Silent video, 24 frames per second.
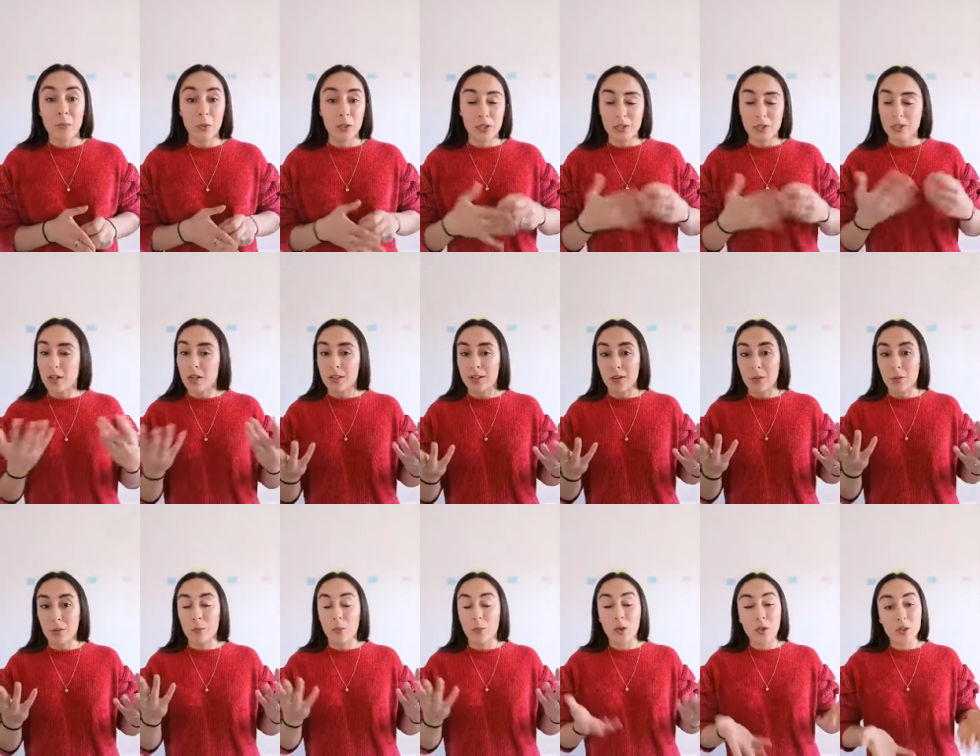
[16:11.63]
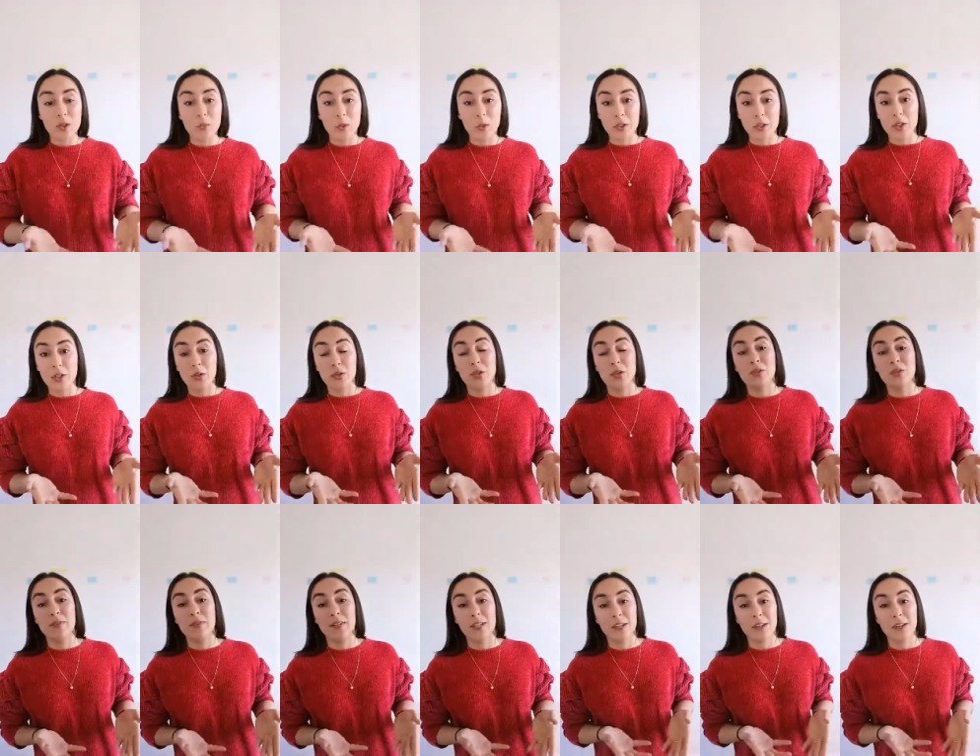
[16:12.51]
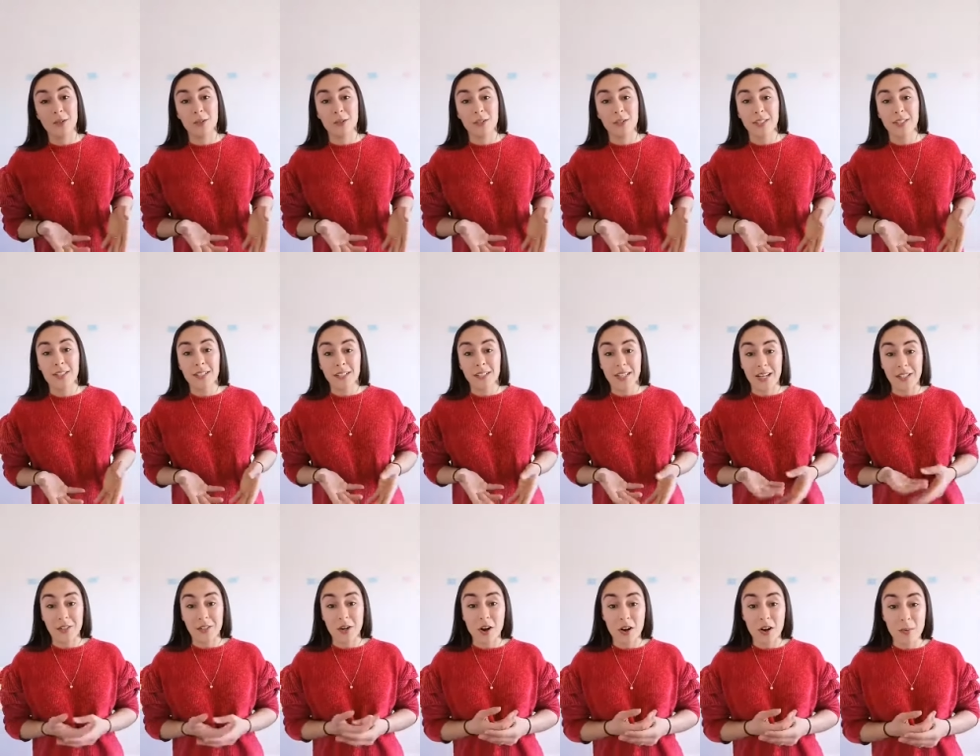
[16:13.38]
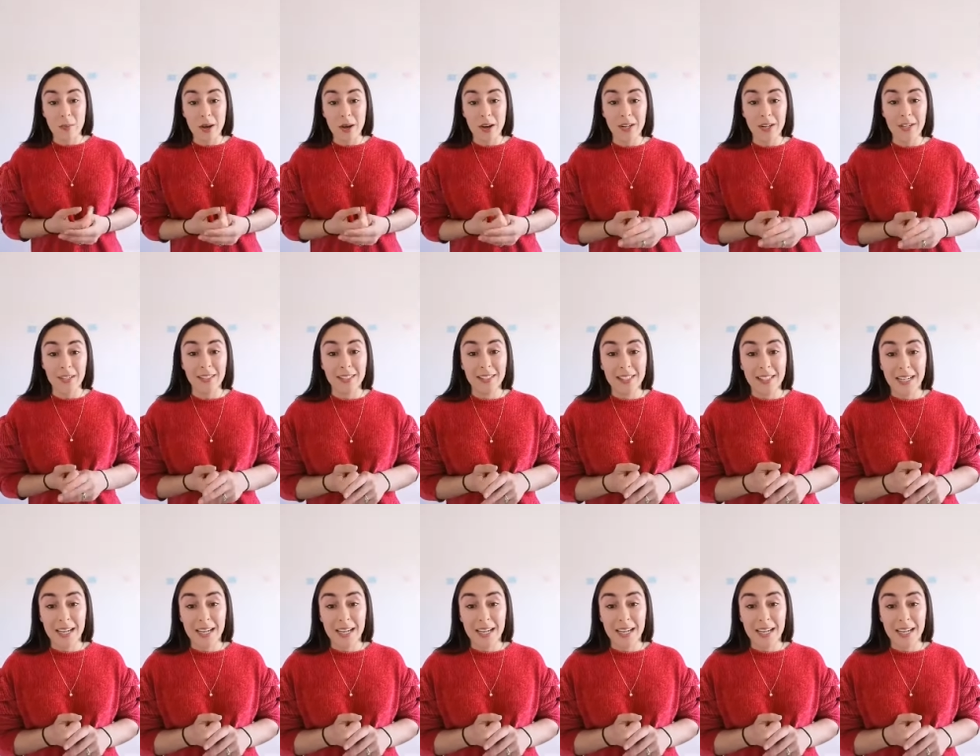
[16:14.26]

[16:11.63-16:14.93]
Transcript: but there's also multiple YouTube videos that talk about it.